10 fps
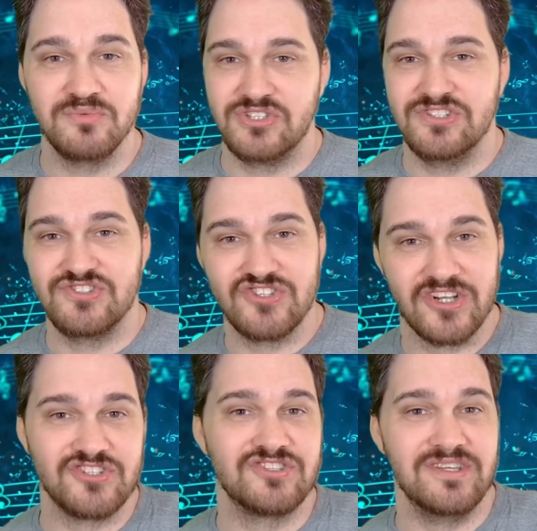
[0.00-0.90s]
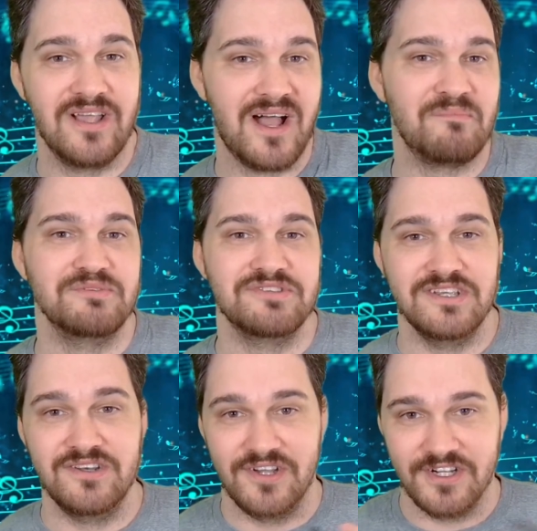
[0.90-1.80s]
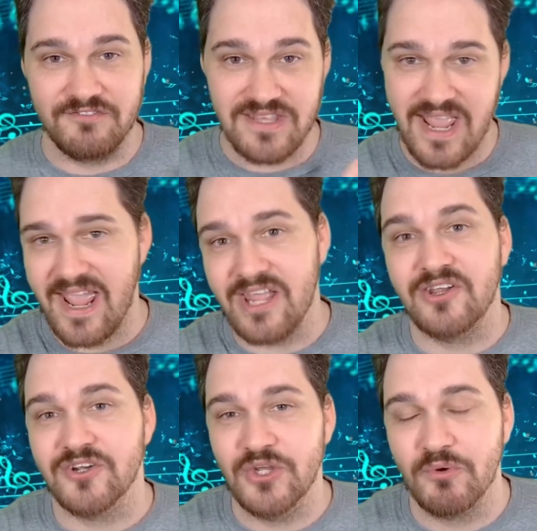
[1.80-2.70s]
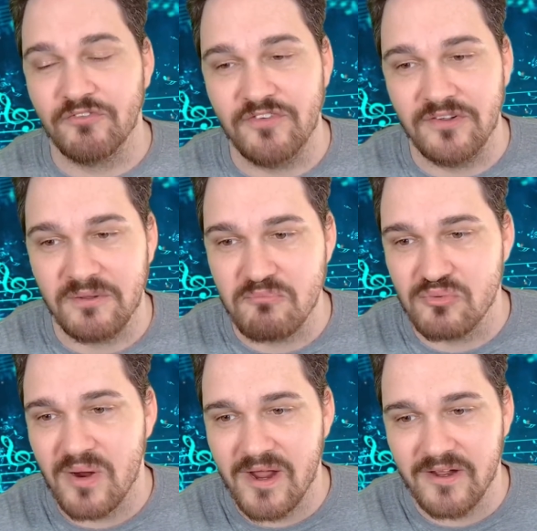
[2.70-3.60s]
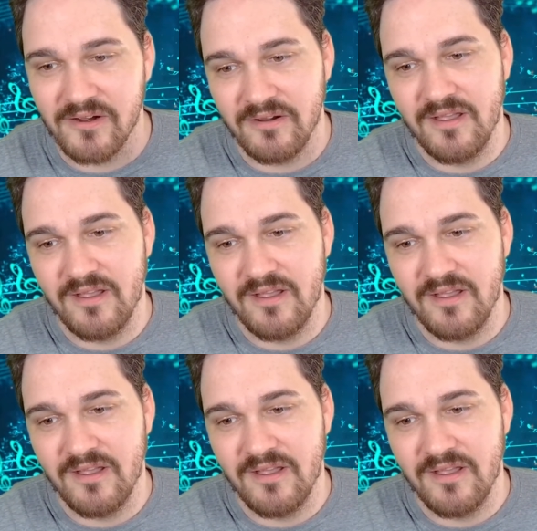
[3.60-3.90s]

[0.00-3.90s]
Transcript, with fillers: which is such the opposite of the anger you were feeling prior.